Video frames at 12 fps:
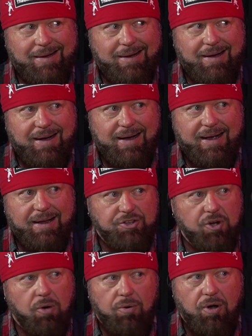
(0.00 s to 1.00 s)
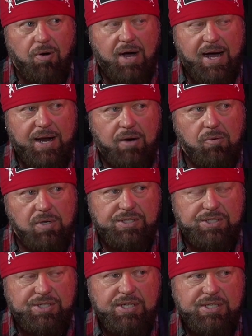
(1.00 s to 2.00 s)
I don't know
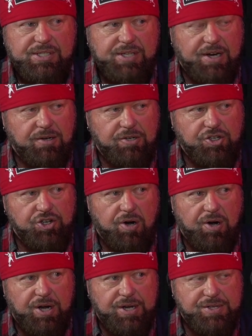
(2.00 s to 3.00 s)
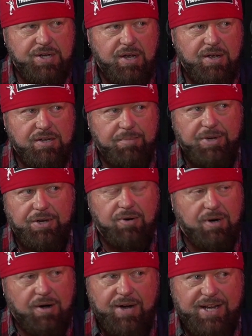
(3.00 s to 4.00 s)
Iowans sitting on juries to be
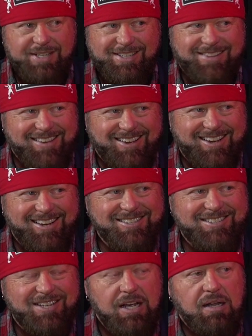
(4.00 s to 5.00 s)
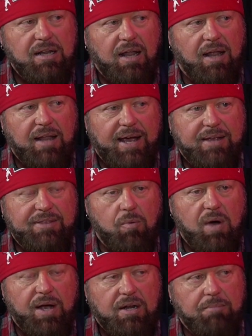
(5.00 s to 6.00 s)
doing crazy things like they
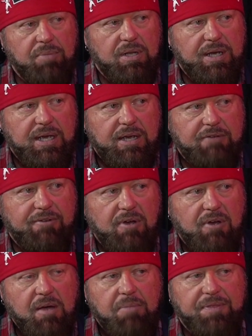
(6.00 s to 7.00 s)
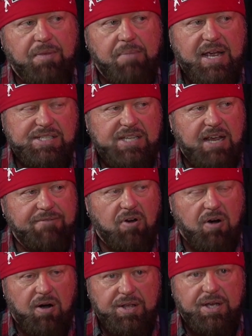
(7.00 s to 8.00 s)
want you to believe. But the main
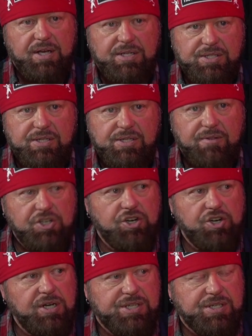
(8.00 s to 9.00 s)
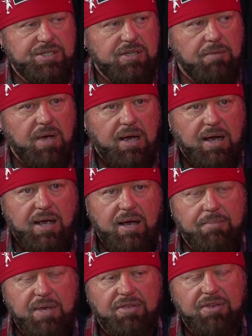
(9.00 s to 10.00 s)
safeguard is the jury system. I
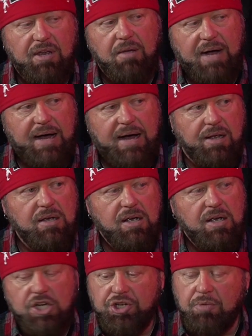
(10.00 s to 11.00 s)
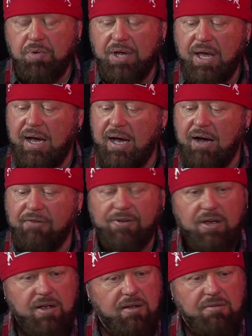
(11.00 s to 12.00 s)
mean, think about it. Should we have
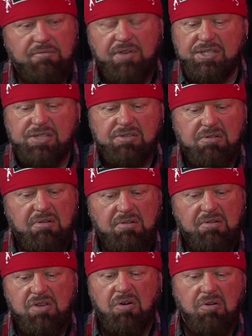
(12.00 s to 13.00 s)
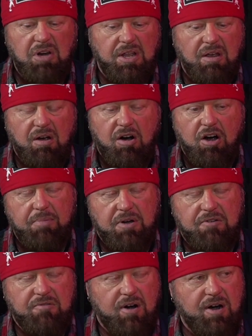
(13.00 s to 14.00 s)
this totally
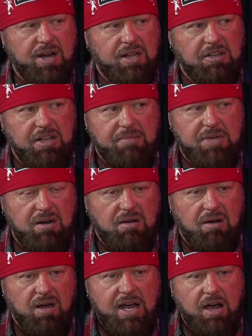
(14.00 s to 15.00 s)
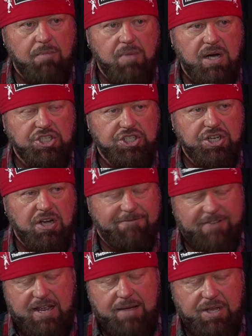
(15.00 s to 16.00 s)
arbitrary limit on how much a
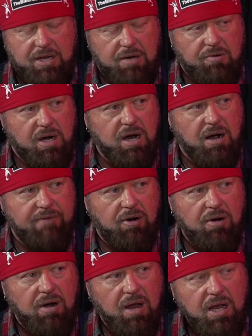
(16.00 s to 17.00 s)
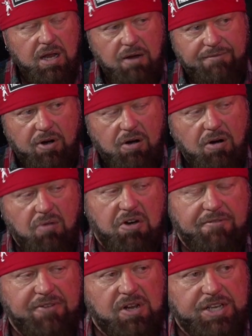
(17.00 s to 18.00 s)
family can recover if they're
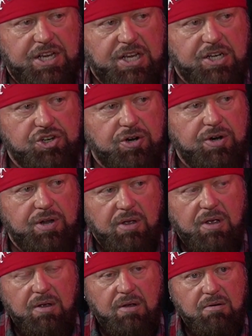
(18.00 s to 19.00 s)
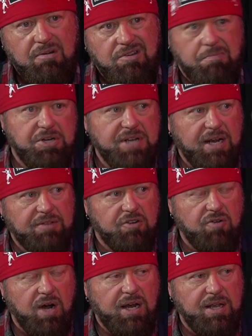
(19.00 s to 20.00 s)
horrifically injured to protect the
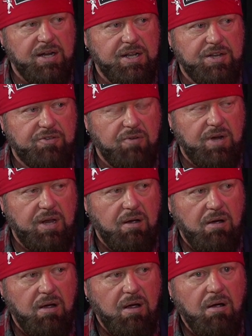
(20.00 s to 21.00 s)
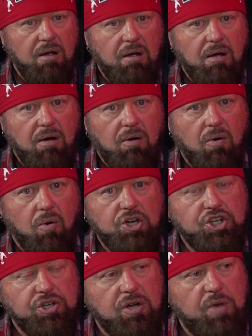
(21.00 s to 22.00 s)
trucking industry? Or
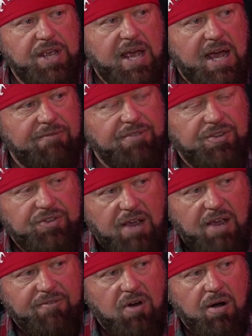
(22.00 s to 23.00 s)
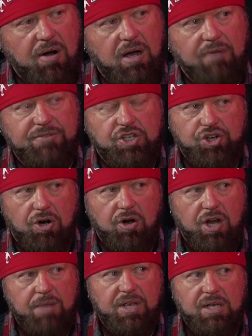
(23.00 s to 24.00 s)
should we have the safeguard of a
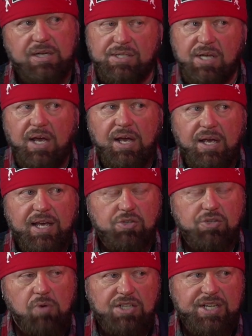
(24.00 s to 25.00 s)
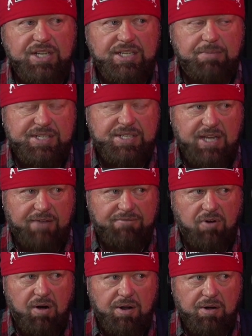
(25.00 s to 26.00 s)
jury? Because guess who else needs to be
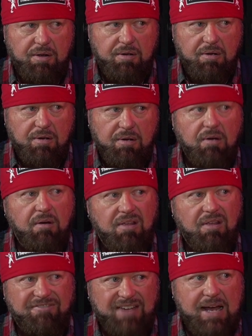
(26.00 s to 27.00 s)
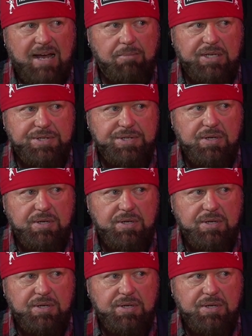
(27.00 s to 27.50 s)
safeguarded? The families.